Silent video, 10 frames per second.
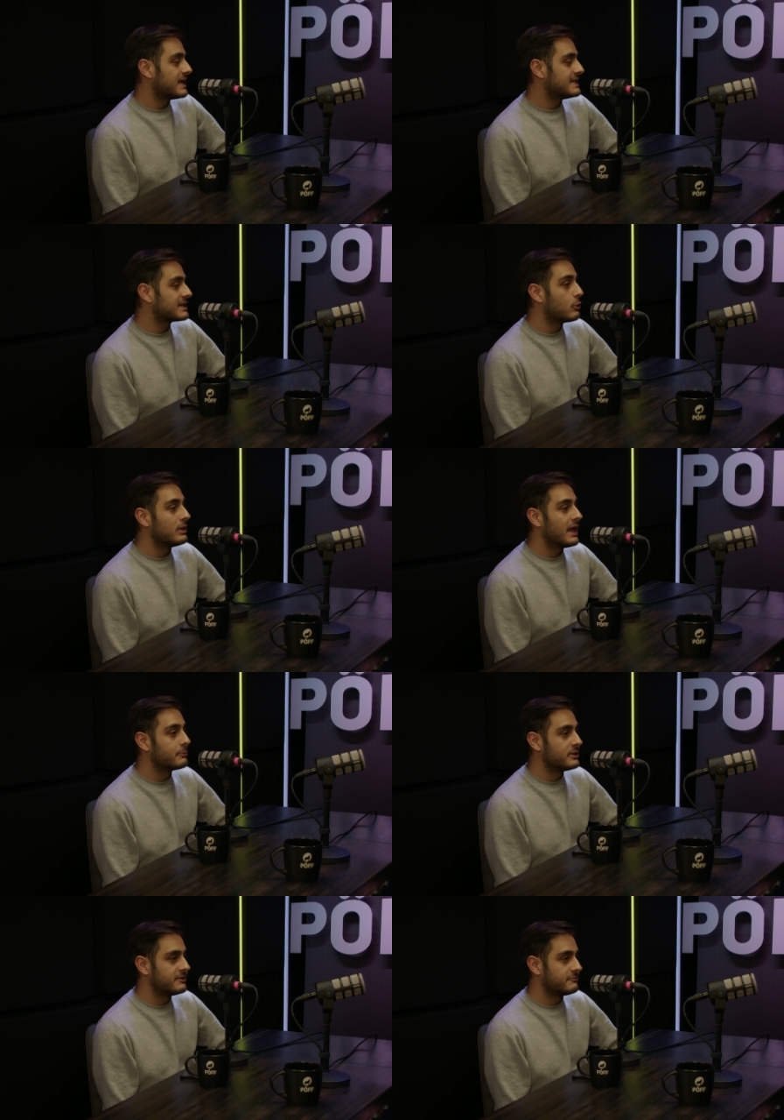is a
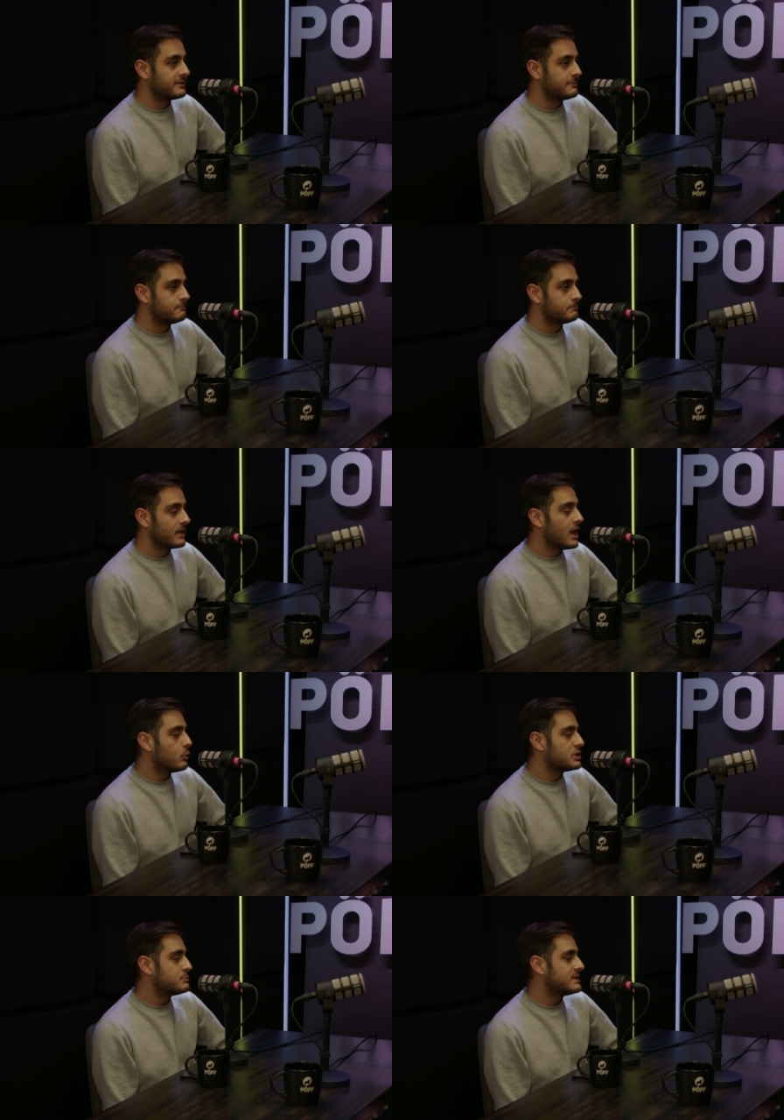collaborative film,
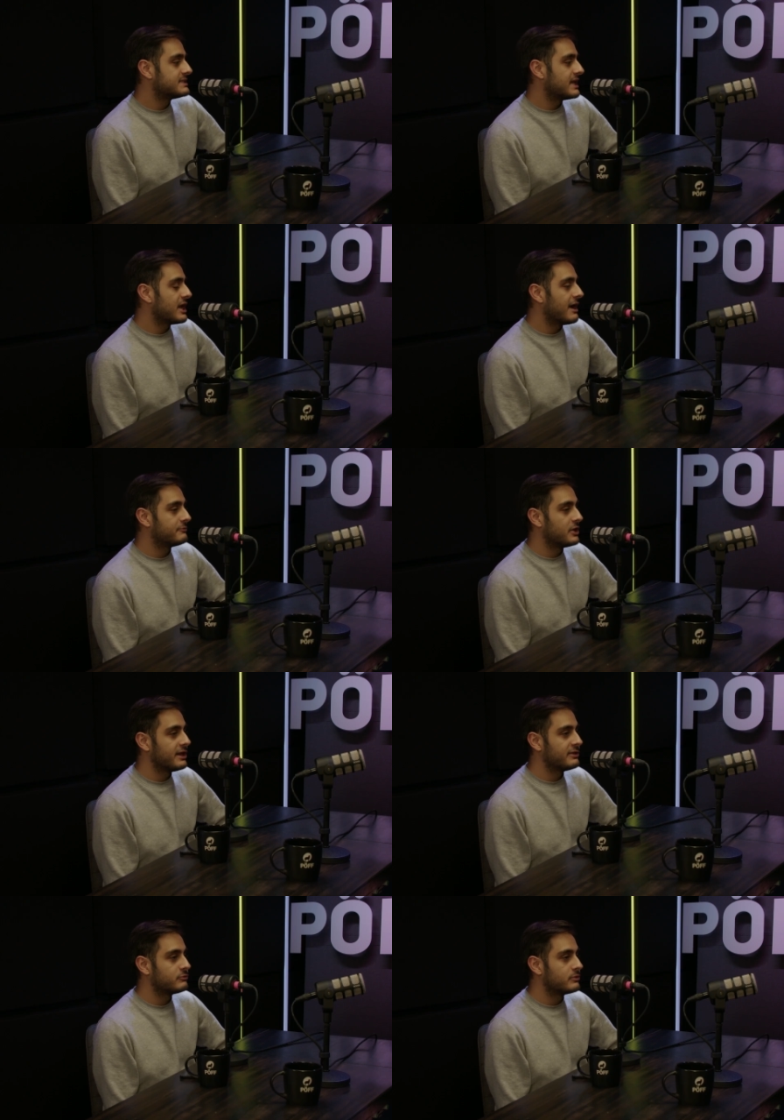which means that you have done
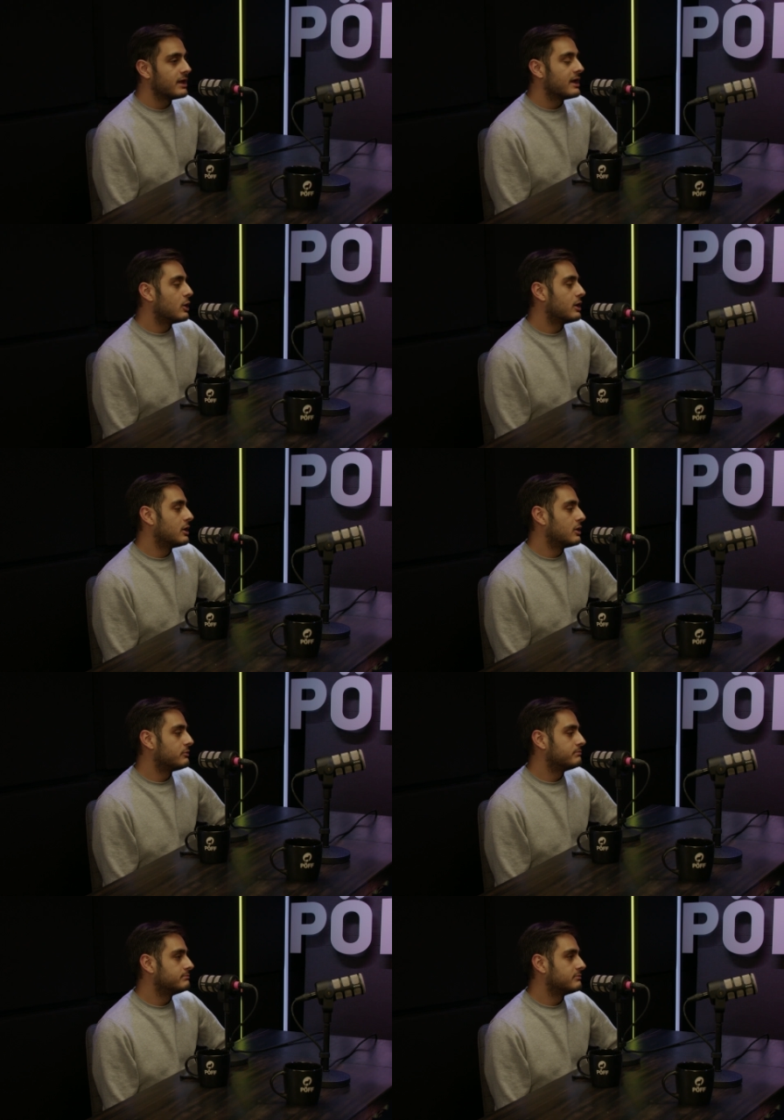it uh,
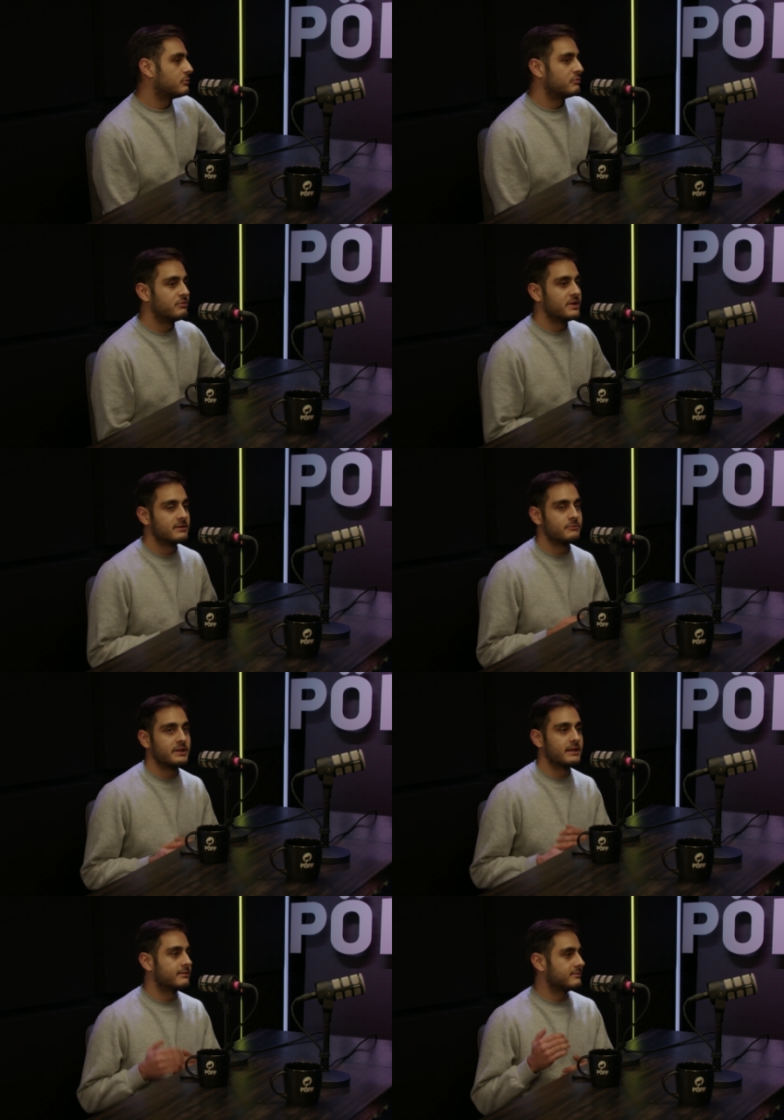
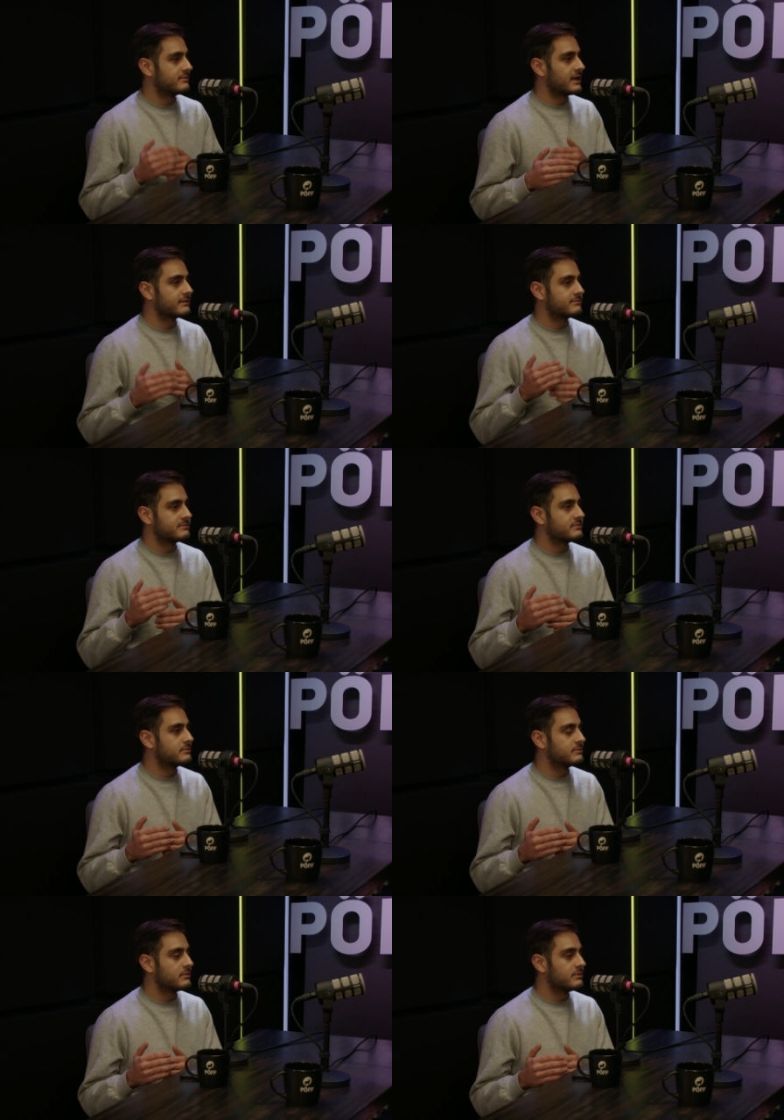within like
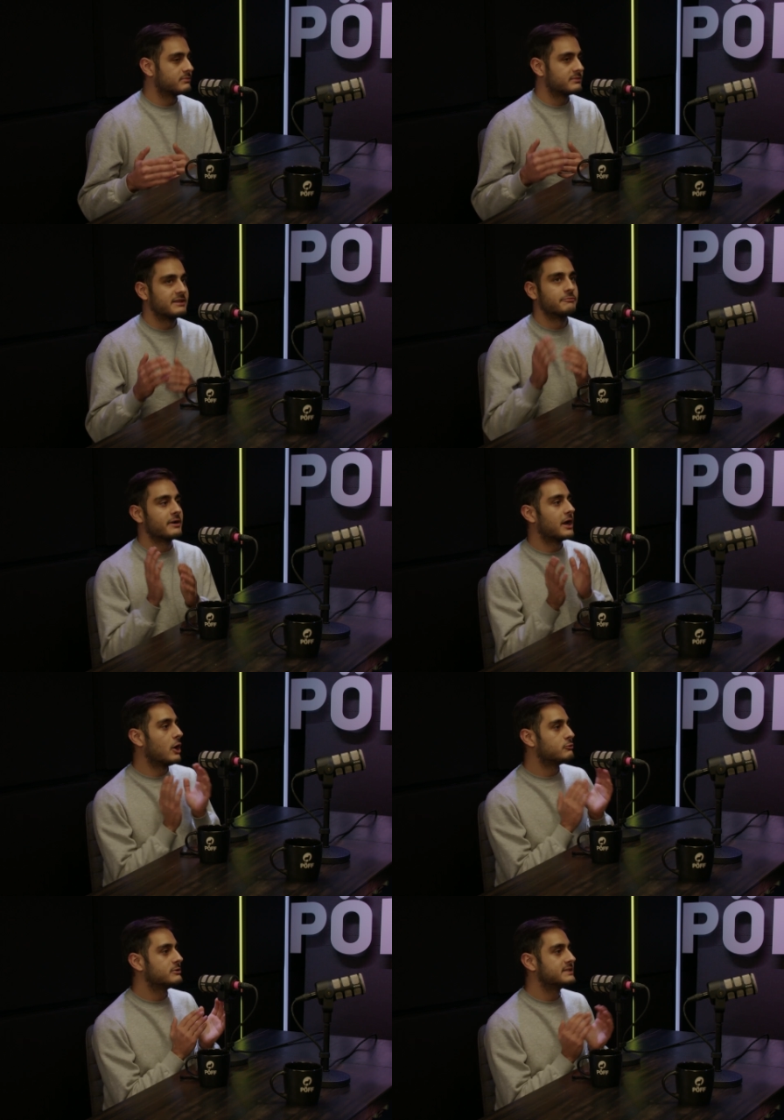different
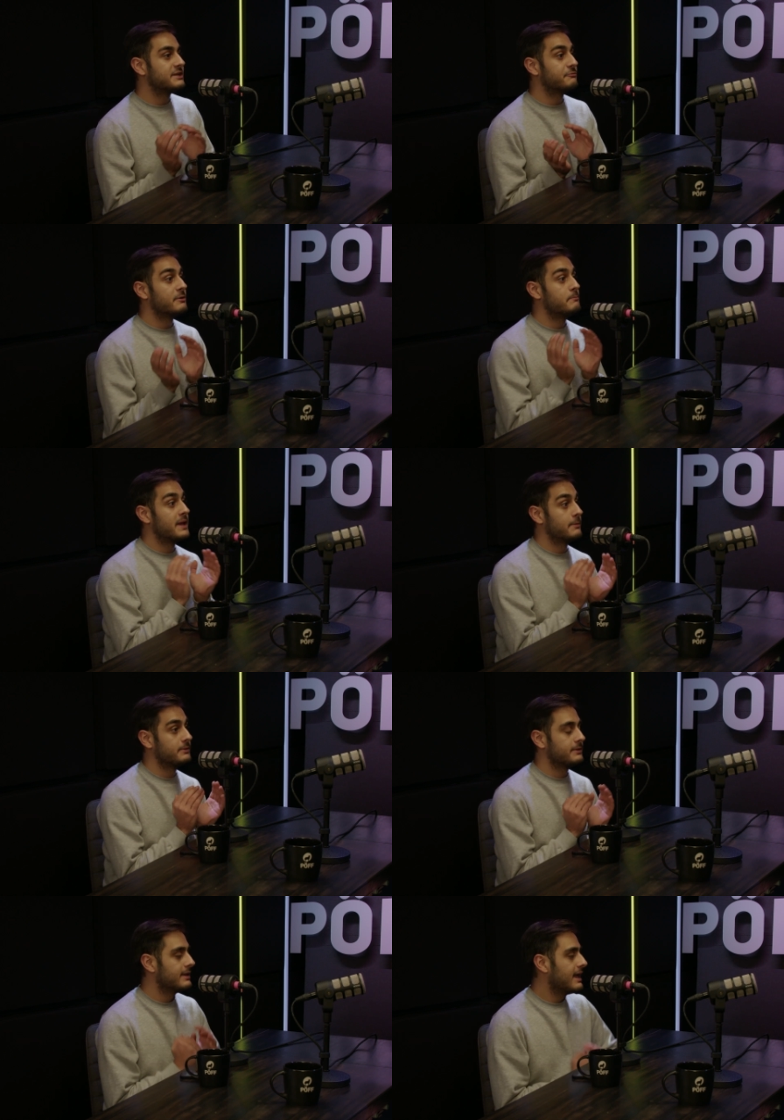countries, different
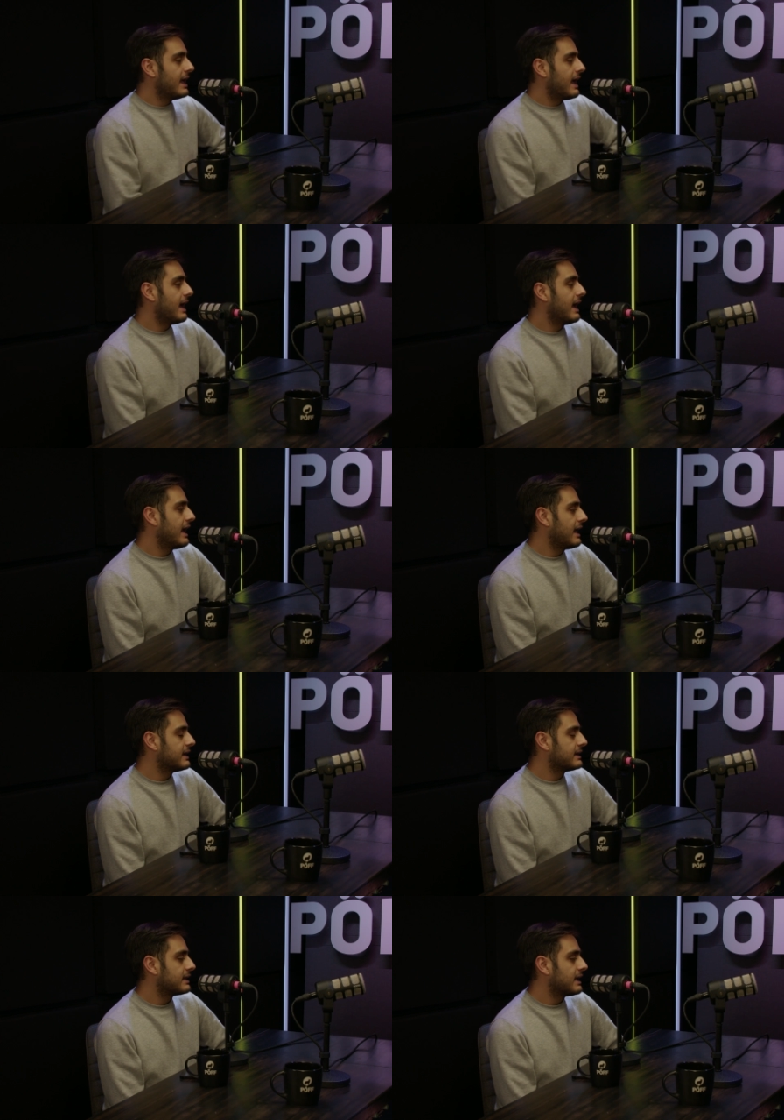people, and